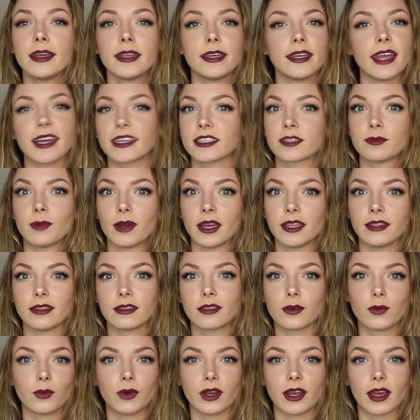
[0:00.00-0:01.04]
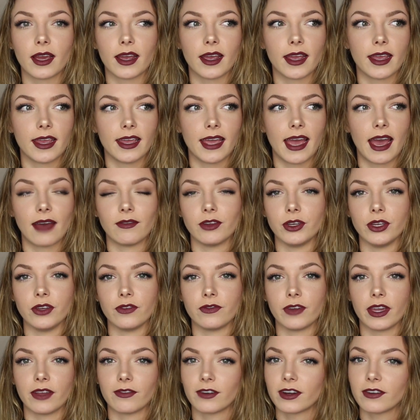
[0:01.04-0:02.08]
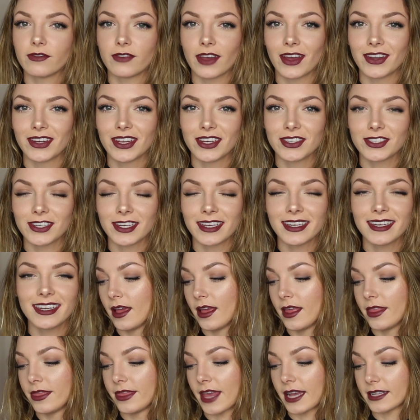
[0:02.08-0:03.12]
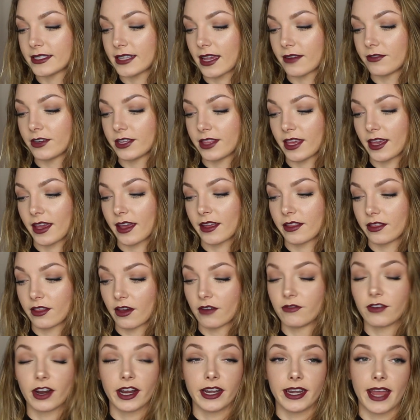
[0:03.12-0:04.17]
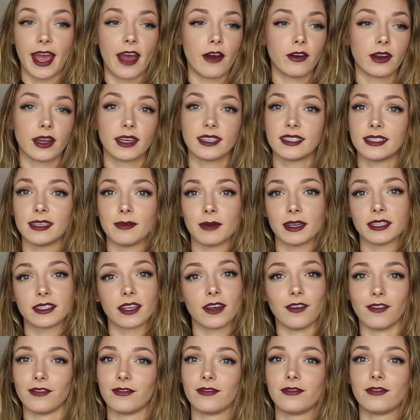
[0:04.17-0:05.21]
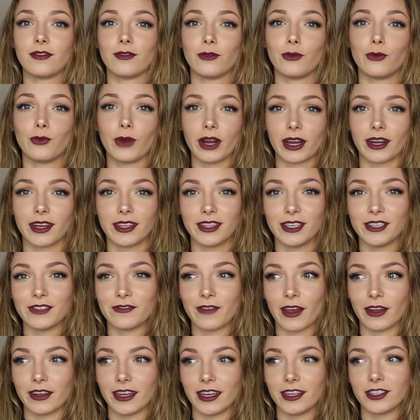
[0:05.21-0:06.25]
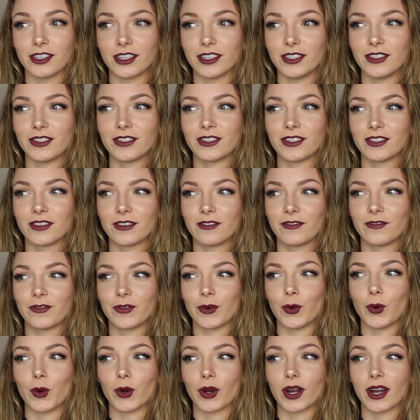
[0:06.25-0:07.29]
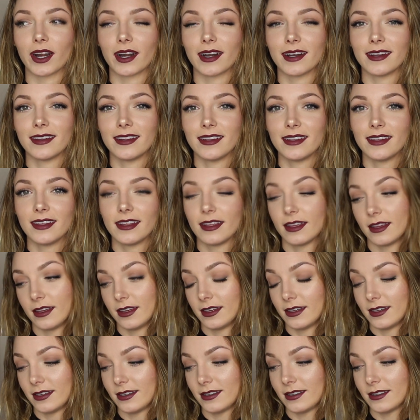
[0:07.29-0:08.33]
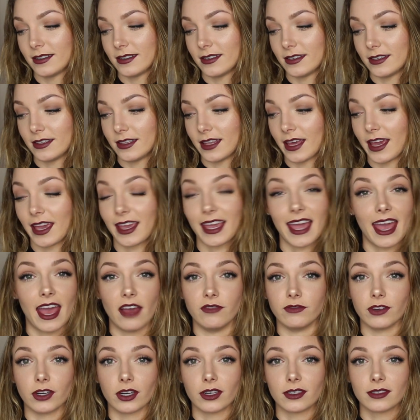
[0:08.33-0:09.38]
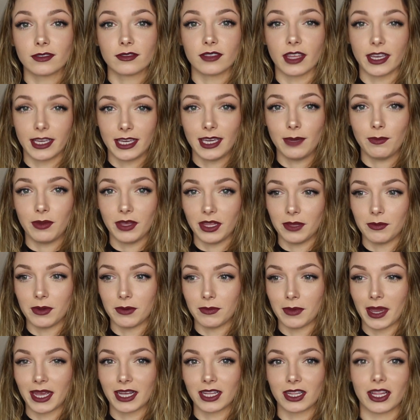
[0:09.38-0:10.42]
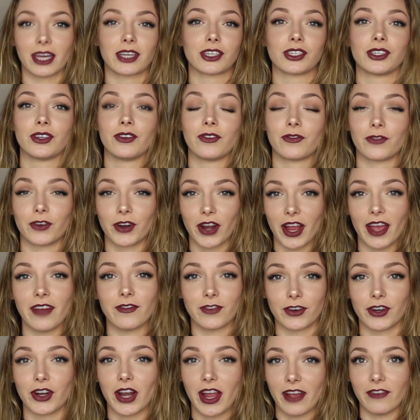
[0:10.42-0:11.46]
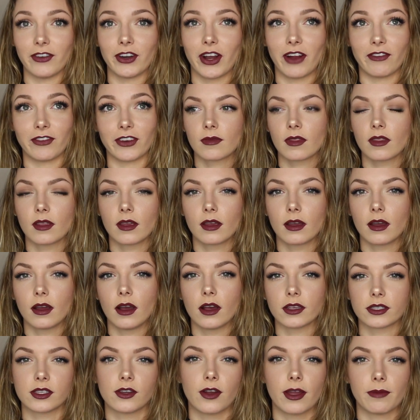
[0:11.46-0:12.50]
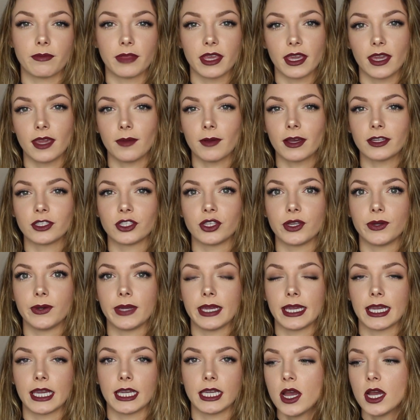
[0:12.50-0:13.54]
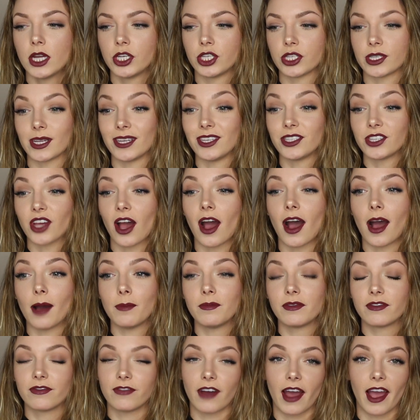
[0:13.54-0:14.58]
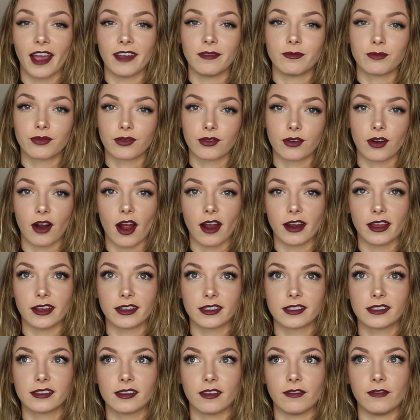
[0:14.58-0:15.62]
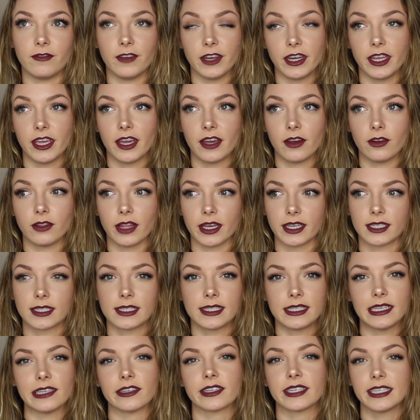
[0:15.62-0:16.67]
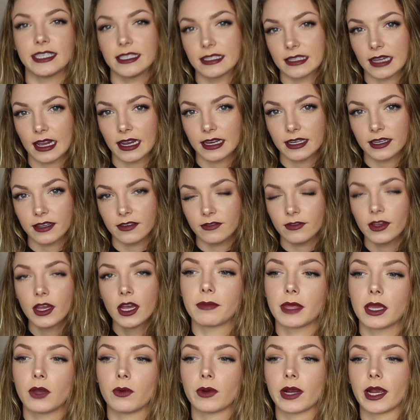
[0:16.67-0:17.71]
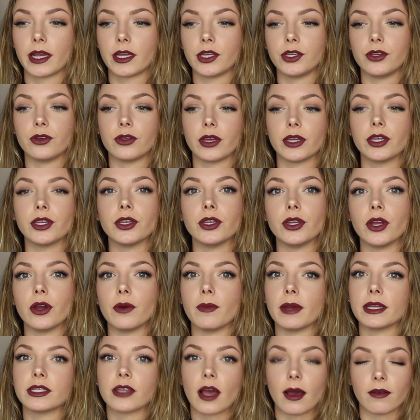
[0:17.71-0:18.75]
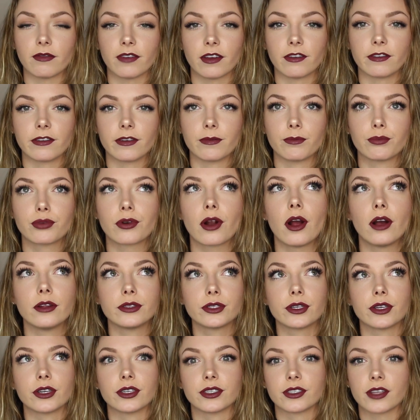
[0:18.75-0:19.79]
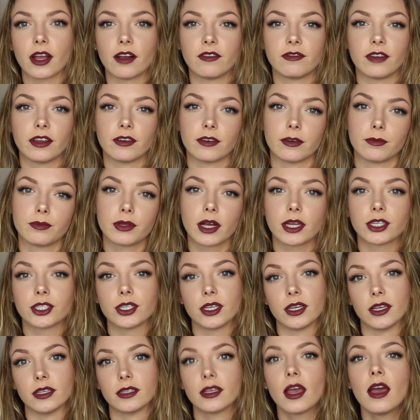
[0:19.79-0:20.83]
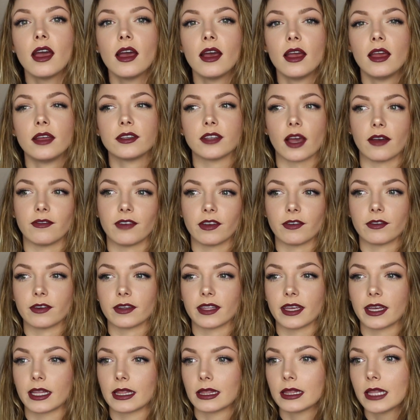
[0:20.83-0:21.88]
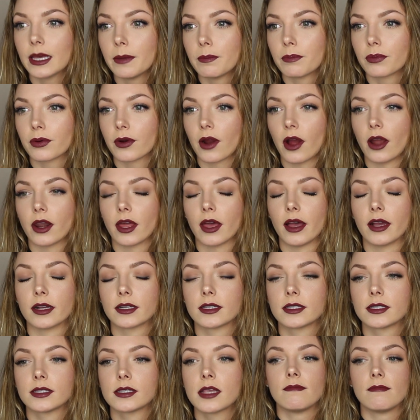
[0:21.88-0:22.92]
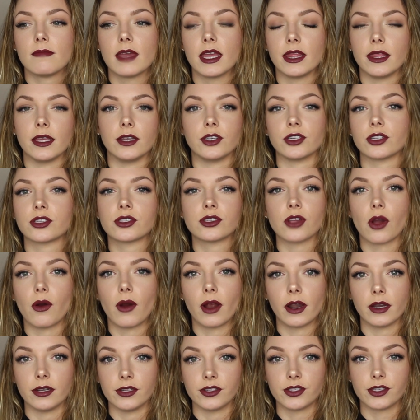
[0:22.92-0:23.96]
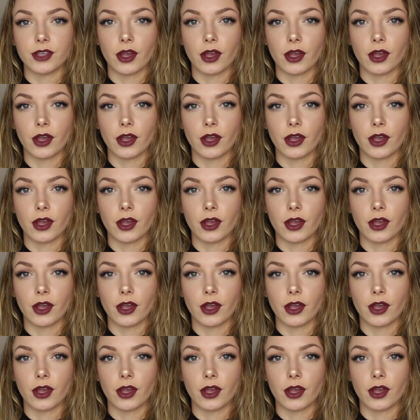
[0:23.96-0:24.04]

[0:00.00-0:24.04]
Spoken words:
next month when I have a new favorite foundation. That's everything I love right now, and I see myself wearing these foundations for like ever, like keeping them in my collection forever, ever, ever. Also, I'm thinking about doing just a top 5 products video like series kind of thing where I could do like, you know, my top favorite bronzers, top favorite blushes, top favorite like lip products, and then just so on,